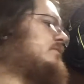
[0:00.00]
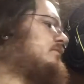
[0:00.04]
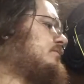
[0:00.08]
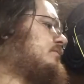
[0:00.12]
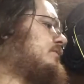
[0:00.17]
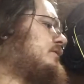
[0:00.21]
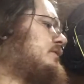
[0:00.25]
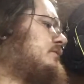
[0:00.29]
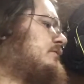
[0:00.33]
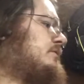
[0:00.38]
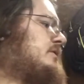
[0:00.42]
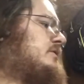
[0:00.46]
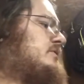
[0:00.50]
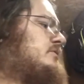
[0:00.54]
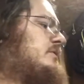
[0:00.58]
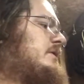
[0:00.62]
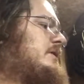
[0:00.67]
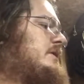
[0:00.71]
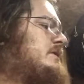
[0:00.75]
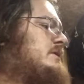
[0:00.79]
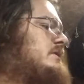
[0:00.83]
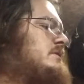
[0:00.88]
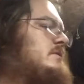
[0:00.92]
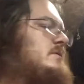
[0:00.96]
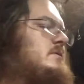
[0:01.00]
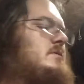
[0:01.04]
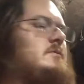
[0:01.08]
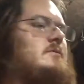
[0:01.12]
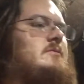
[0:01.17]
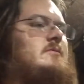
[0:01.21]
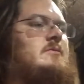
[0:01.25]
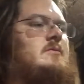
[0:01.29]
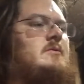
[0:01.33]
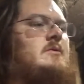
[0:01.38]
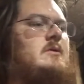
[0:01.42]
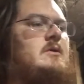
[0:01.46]
Put it between
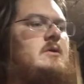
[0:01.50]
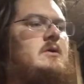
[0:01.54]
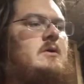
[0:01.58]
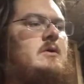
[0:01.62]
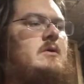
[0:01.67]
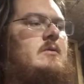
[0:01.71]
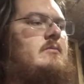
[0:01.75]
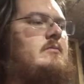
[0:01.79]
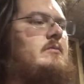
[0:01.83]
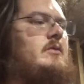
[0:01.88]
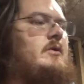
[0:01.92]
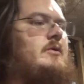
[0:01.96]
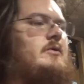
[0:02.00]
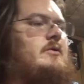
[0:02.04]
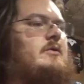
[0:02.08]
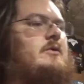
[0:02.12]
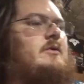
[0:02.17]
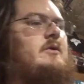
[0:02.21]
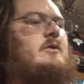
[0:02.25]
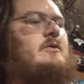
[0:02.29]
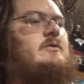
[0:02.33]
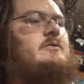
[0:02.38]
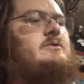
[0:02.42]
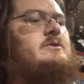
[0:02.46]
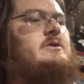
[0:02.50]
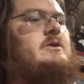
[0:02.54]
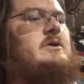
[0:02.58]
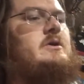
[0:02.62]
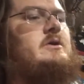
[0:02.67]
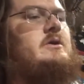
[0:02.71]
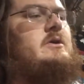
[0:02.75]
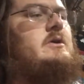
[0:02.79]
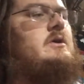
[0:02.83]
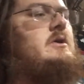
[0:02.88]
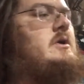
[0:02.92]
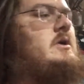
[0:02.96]
both of those.
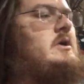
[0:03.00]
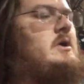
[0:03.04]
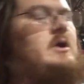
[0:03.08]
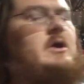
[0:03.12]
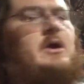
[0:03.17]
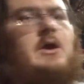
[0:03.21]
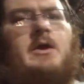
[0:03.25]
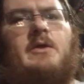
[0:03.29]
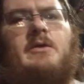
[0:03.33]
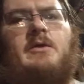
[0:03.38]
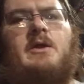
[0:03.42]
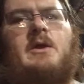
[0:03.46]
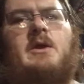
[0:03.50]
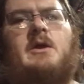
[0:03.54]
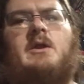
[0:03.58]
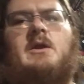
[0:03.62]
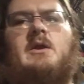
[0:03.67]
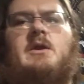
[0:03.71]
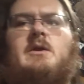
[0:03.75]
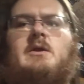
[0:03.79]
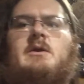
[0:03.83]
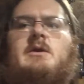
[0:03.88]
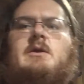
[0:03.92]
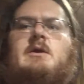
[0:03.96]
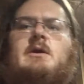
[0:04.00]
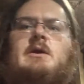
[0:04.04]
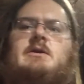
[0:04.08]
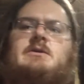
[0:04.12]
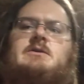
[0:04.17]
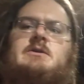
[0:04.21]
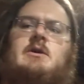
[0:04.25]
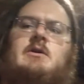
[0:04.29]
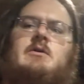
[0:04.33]
And then, as